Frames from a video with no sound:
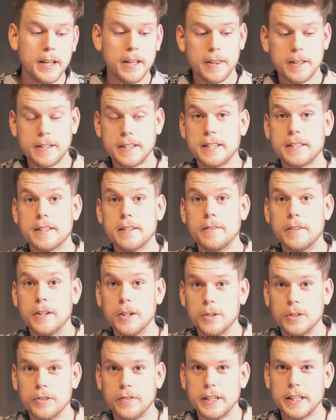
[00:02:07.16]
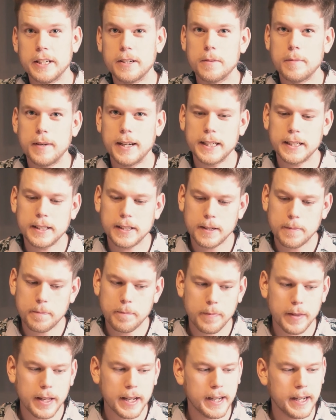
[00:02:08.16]
This is the Røde VideoMic,
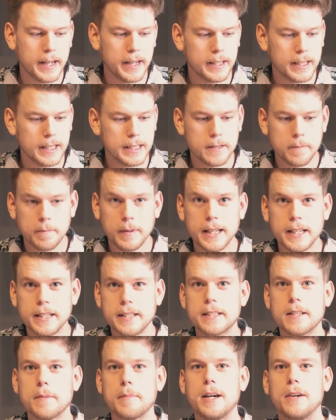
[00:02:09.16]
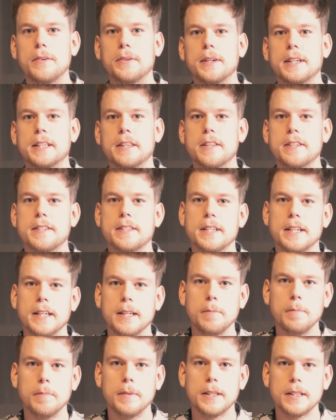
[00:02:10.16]
and it's placed about at the
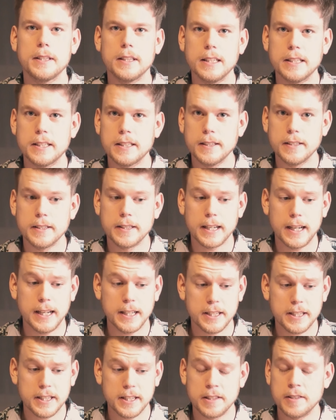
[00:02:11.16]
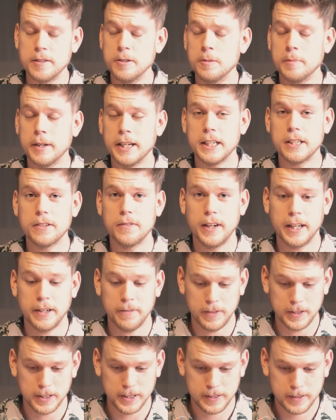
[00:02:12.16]
same distance as the Zoom
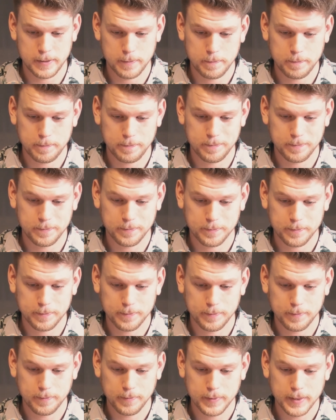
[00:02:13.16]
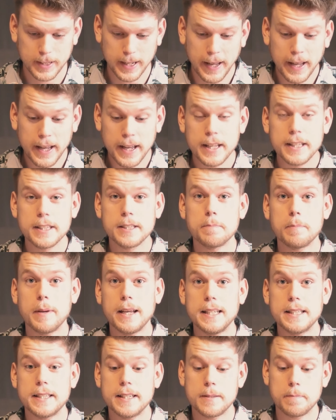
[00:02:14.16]
H1 was.
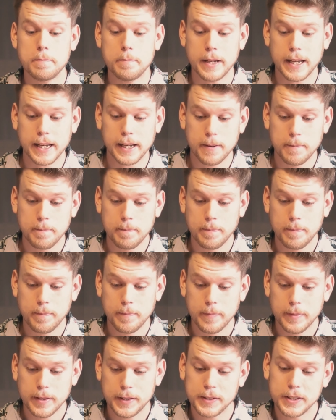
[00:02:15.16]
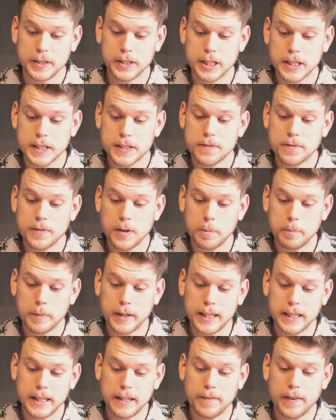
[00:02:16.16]
Space is big. You just won't
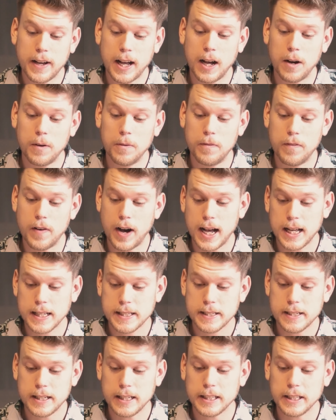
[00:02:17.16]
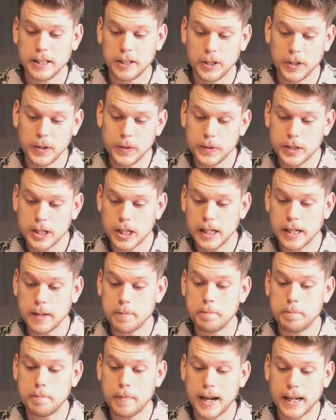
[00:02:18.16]
believe how vastly, hugely,
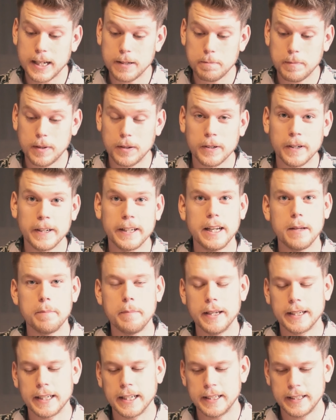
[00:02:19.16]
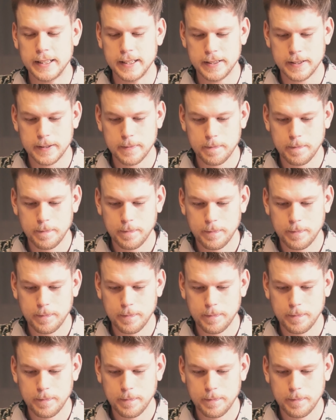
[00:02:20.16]
mind-bogglingly big it is.